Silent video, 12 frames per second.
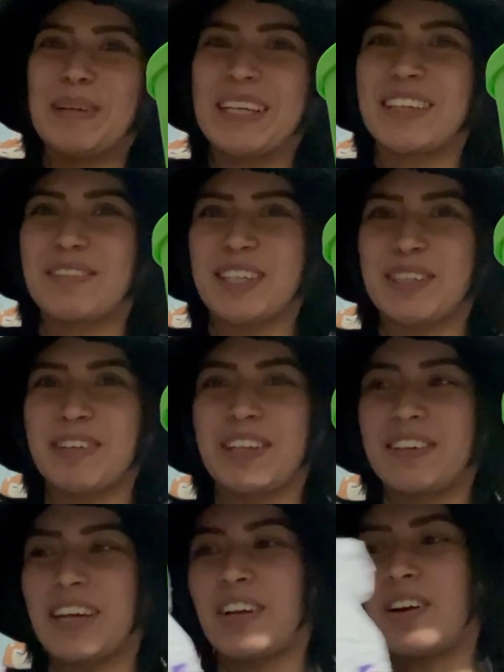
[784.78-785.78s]
stuff just fell
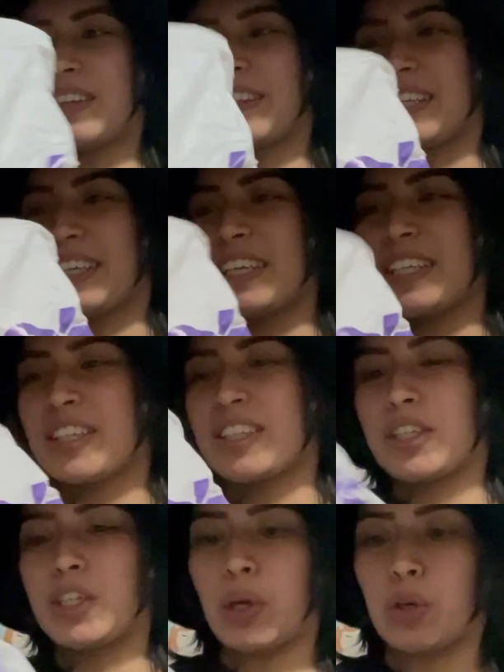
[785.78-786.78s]
out. I got this
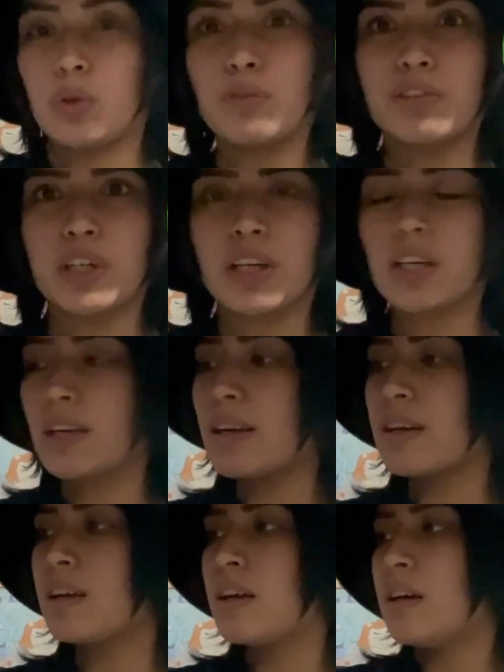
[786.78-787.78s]
too for her
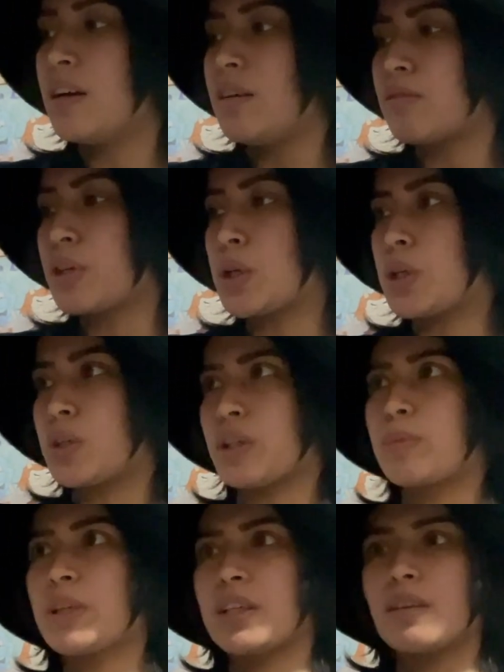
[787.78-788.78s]
for her
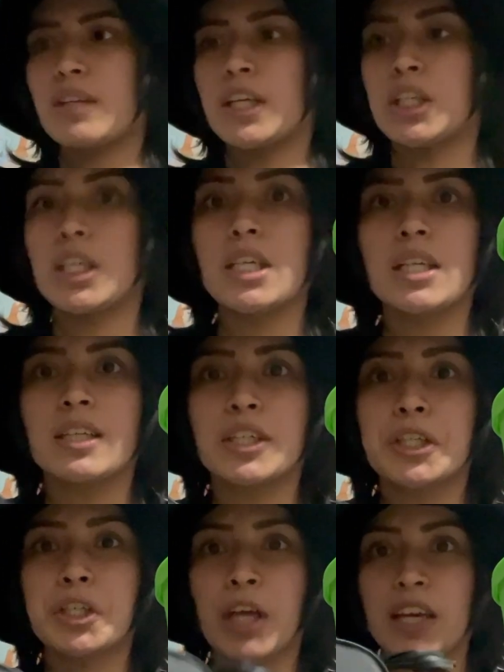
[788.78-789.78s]
Christmas gift because she
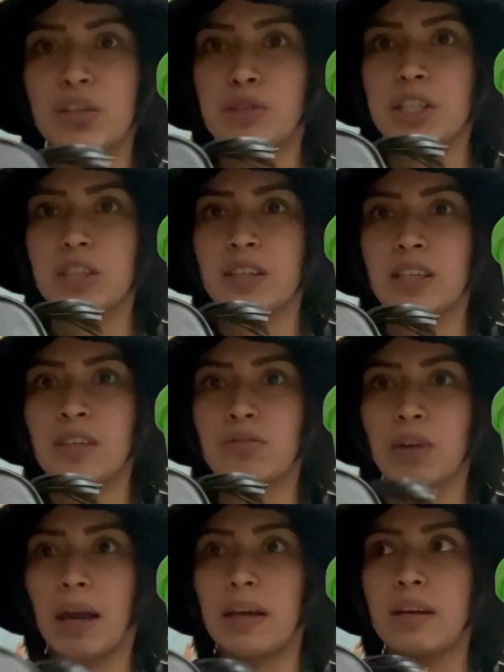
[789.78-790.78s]
just recently
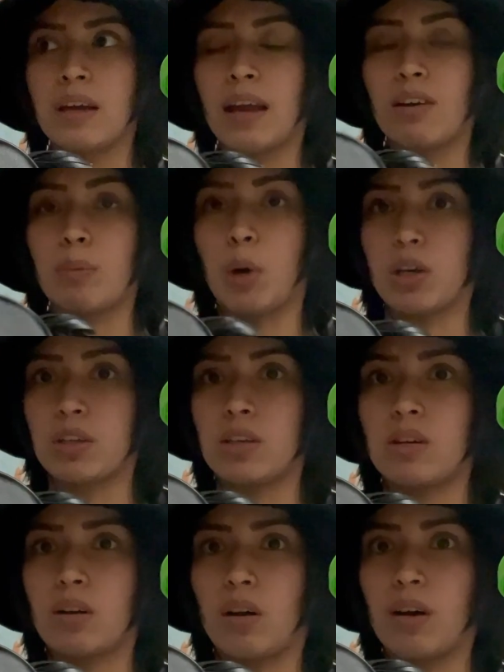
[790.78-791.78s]
read Harry
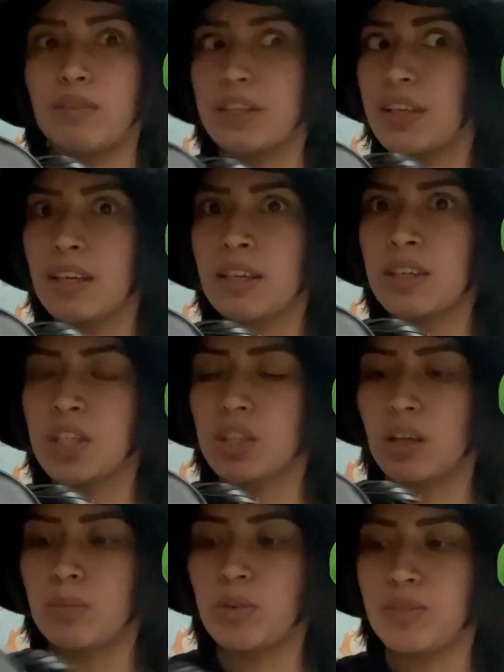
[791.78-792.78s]
Potter. Everything, she
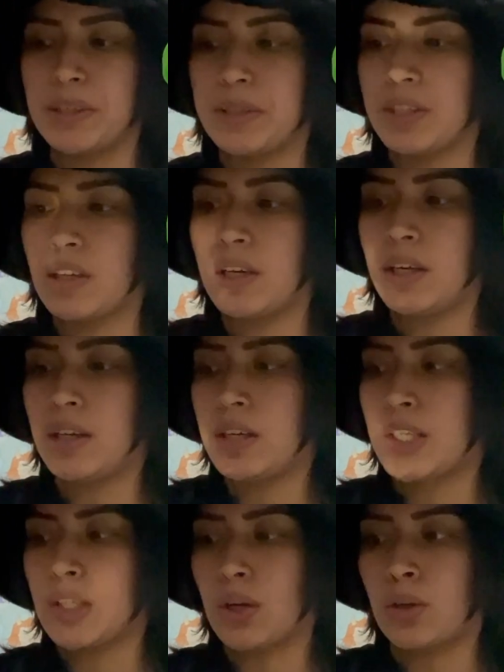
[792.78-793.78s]
saw the movies,
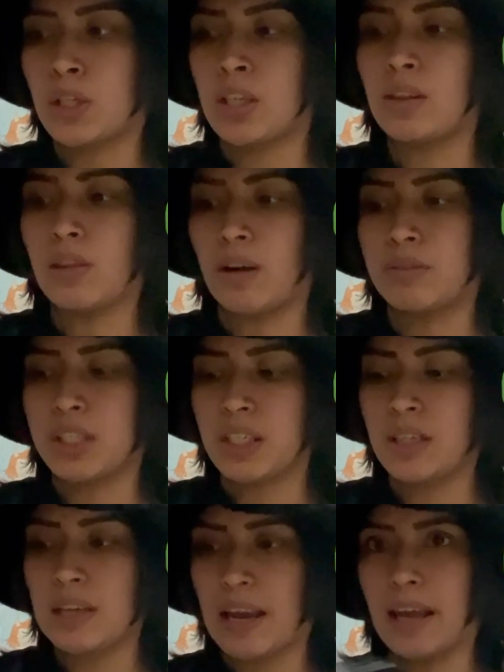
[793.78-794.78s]
so she loves
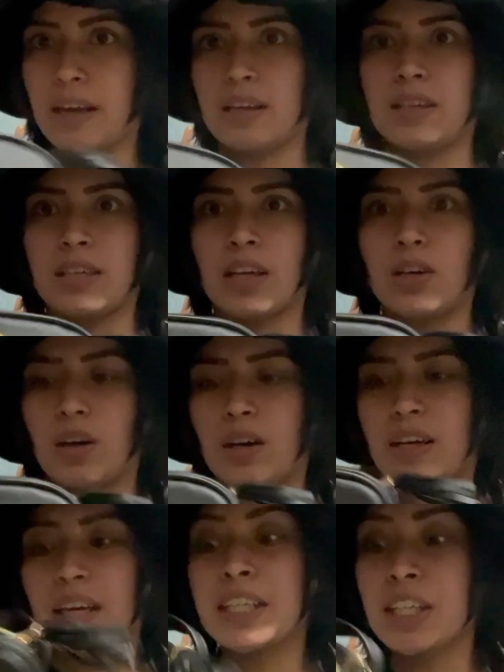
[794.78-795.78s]
it,
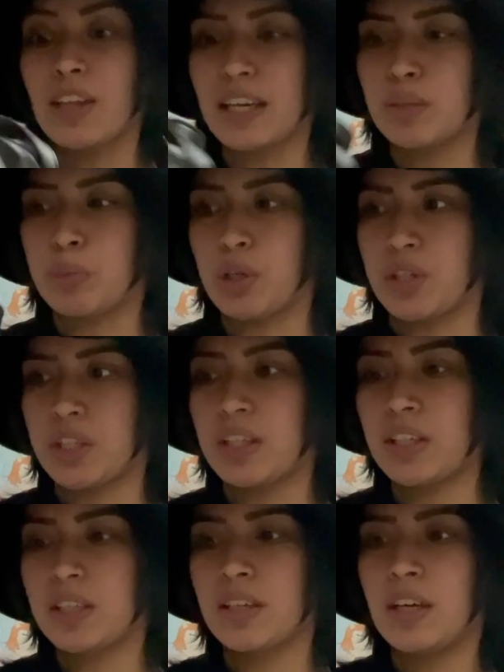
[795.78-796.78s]
and she likes
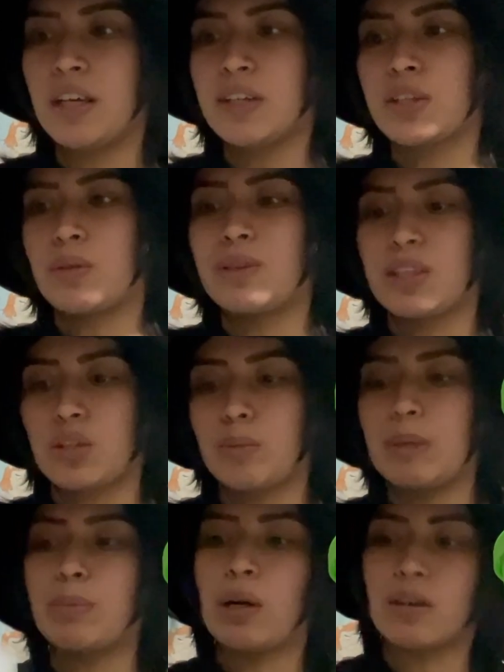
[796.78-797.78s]
purses, so this will
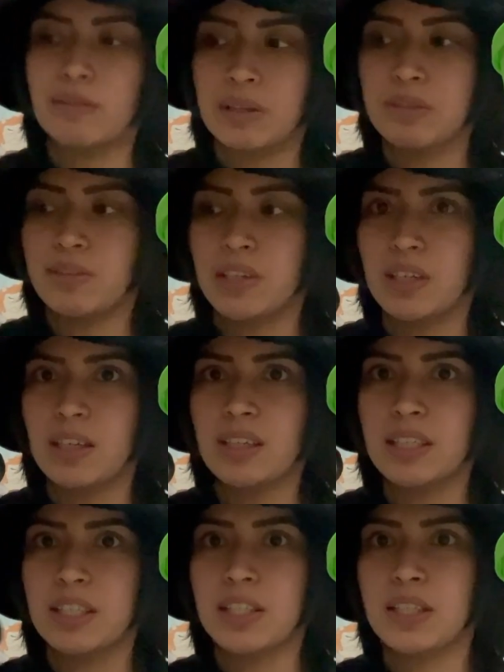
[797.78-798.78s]
be perfect for her
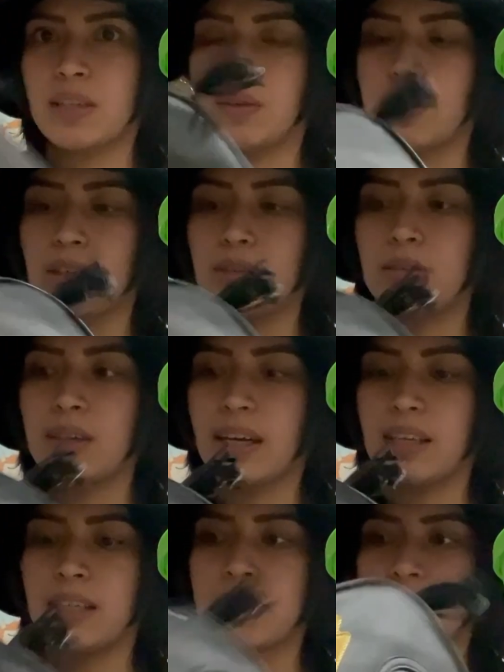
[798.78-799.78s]
because it's so cute,
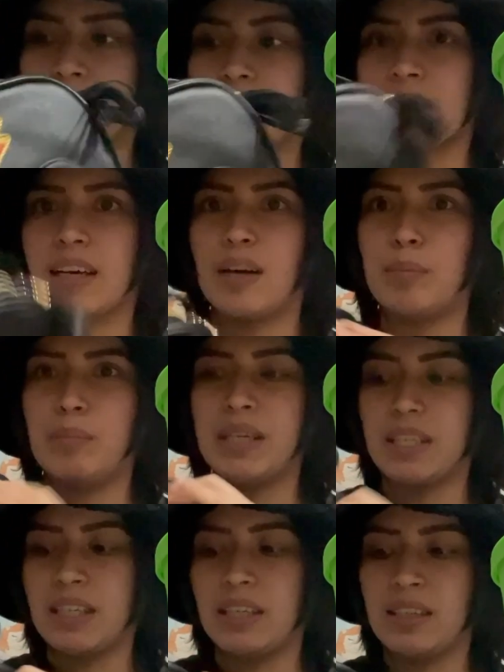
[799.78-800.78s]
and it's like a
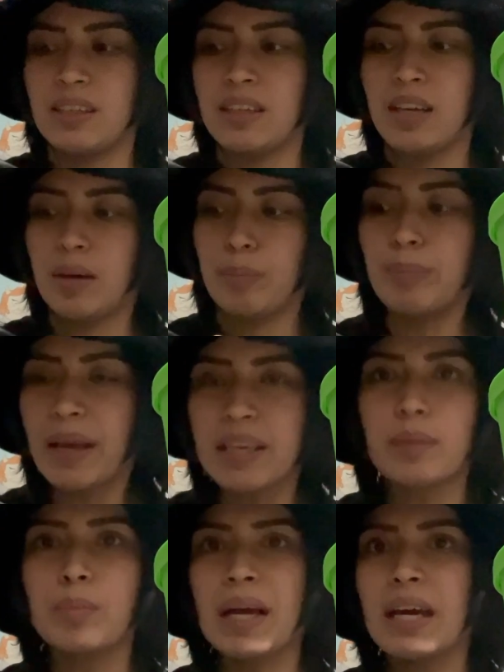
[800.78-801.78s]
mini
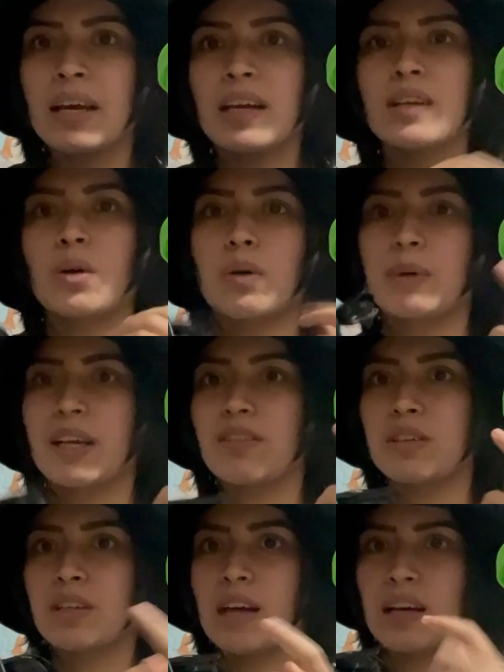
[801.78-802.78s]
makeup bag or
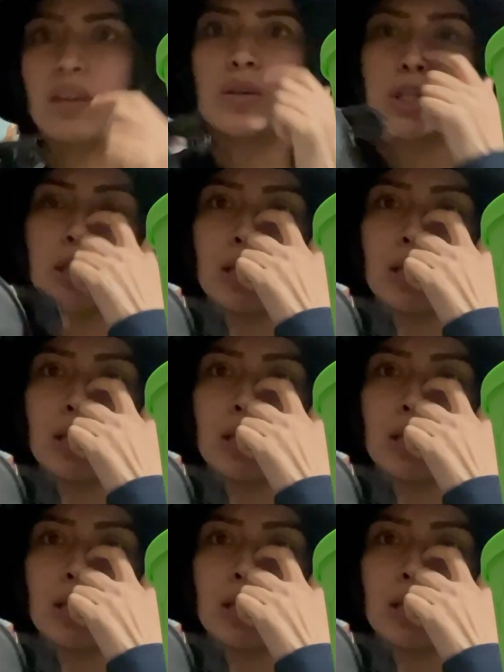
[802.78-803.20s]
whatever, I don't know, she